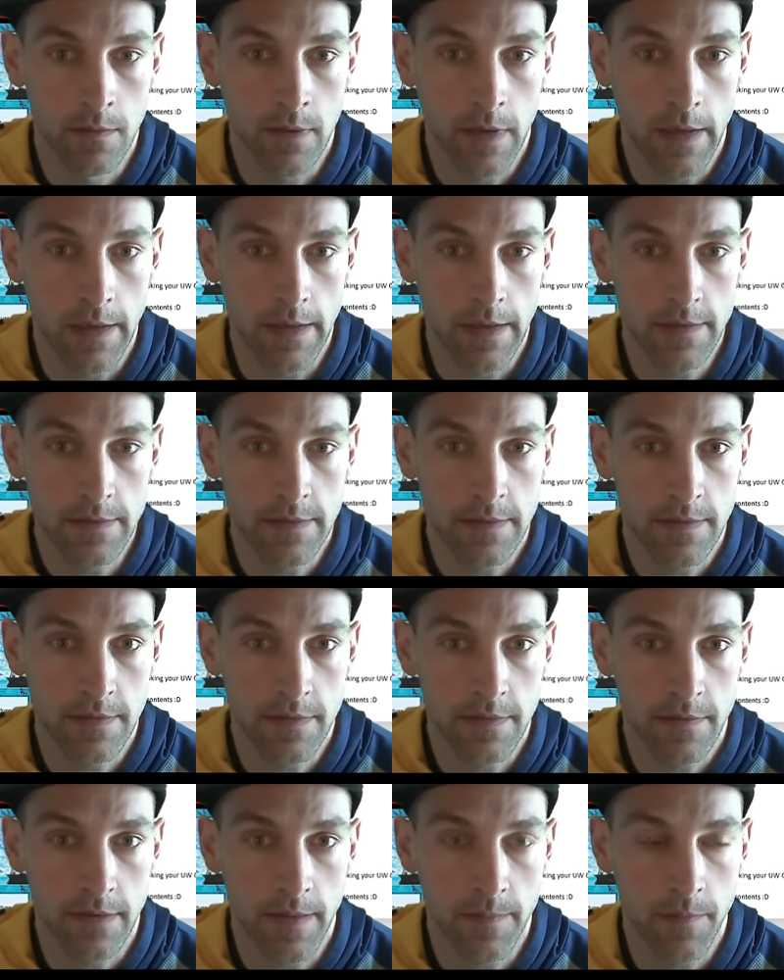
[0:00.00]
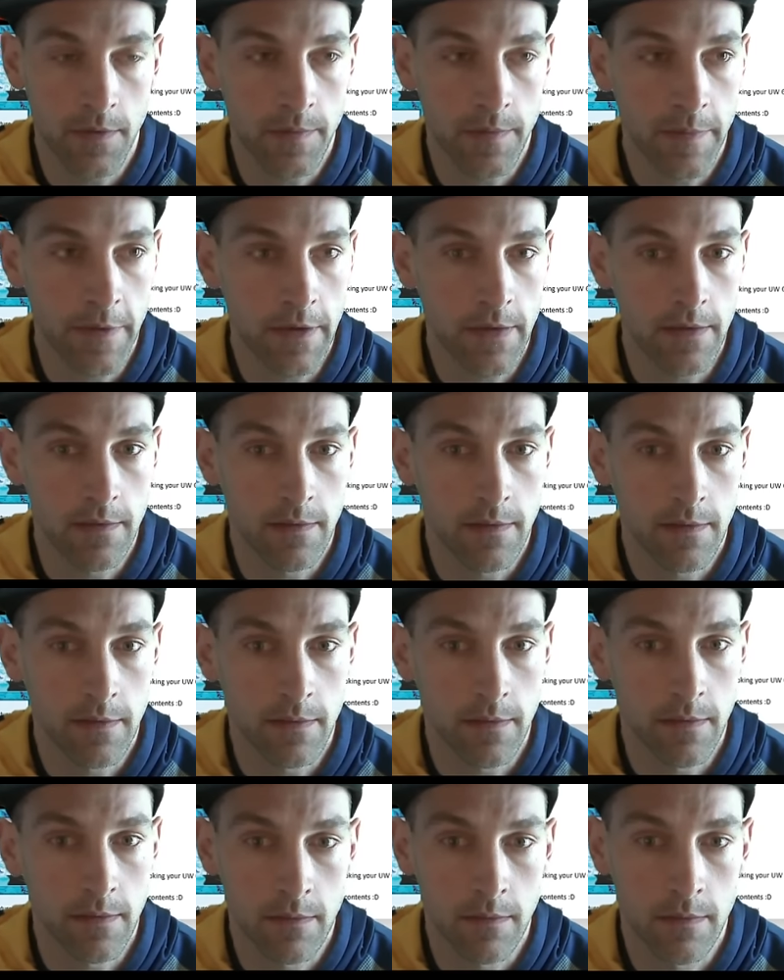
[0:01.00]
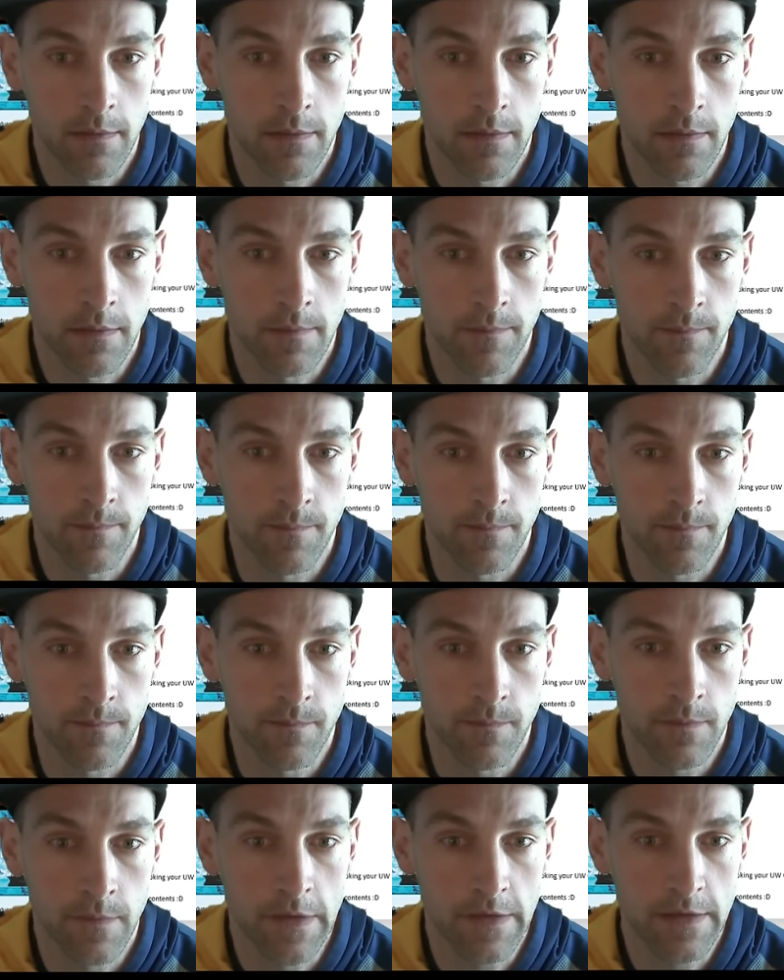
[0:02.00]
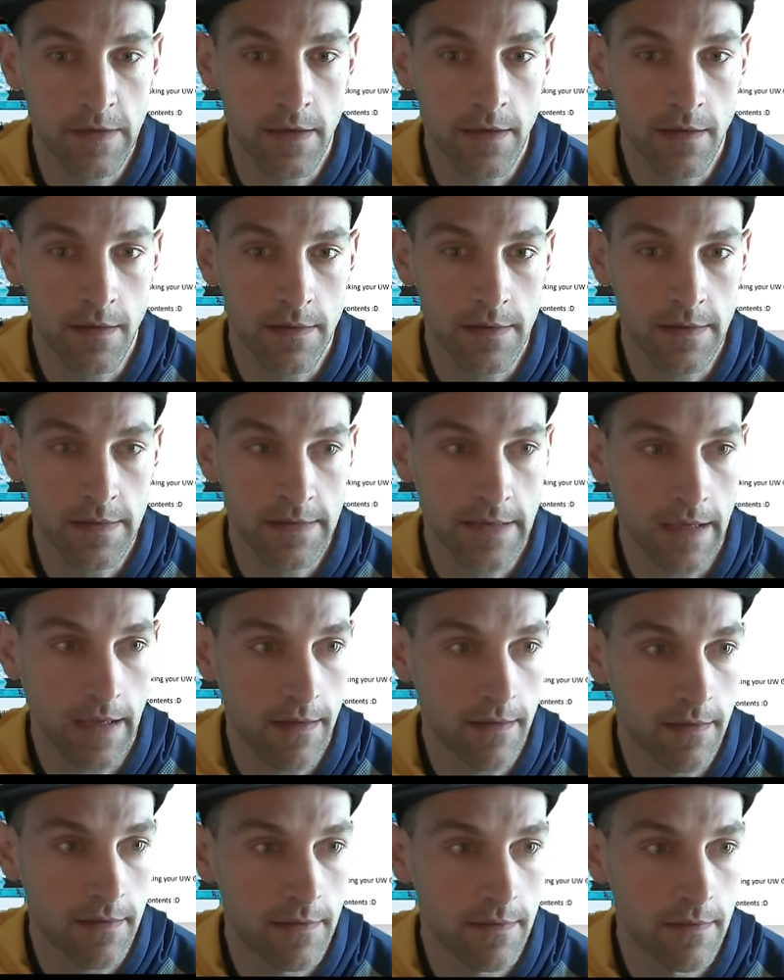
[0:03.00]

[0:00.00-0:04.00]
I guess the scrapwork mutt? Hmm. It's kind of hard to say.